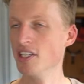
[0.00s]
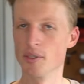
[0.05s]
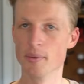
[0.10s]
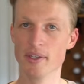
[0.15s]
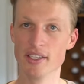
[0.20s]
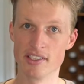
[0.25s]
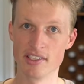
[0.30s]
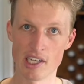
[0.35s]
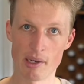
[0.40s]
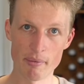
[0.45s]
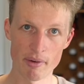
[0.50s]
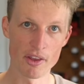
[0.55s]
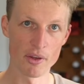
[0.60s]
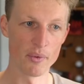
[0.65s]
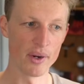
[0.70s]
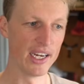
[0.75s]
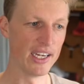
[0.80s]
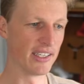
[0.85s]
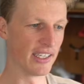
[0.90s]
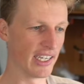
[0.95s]
So we need some other
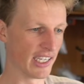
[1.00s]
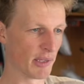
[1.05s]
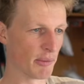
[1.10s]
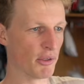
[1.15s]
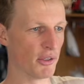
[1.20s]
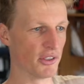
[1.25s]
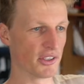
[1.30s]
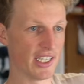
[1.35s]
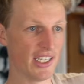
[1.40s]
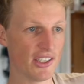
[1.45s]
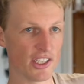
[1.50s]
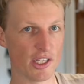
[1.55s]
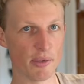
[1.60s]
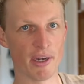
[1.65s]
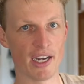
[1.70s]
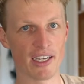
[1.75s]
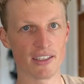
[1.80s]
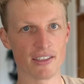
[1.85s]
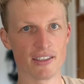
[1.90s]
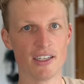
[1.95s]
way to get the balls into the
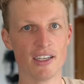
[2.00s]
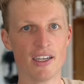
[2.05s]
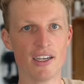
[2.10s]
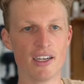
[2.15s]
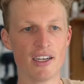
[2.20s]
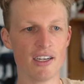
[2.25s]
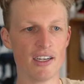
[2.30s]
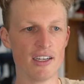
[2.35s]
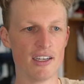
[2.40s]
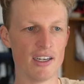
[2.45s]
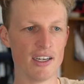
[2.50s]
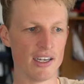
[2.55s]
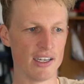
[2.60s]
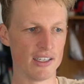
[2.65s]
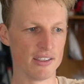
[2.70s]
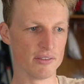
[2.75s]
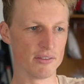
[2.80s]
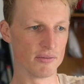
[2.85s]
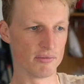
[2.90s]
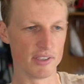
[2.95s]
pattern
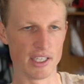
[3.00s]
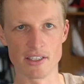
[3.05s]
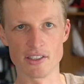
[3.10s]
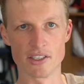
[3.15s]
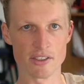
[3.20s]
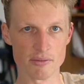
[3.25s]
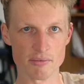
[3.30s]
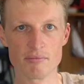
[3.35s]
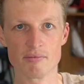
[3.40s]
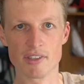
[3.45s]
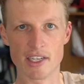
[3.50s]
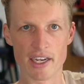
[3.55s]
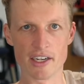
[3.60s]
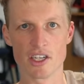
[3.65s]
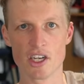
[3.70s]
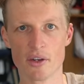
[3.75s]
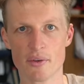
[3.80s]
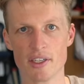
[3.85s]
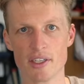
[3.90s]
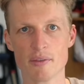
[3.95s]
and yeah, to get it
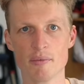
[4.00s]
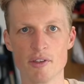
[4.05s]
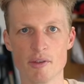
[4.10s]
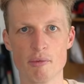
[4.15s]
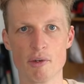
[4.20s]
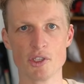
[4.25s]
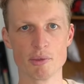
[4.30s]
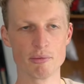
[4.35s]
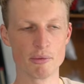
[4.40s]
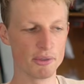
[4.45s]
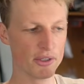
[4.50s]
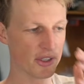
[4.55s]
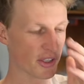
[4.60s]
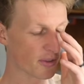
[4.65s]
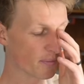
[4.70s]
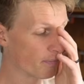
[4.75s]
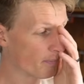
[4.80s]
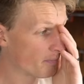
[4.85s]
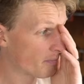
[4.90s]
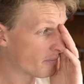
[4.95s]
going with multiple
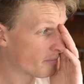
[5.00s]
balls.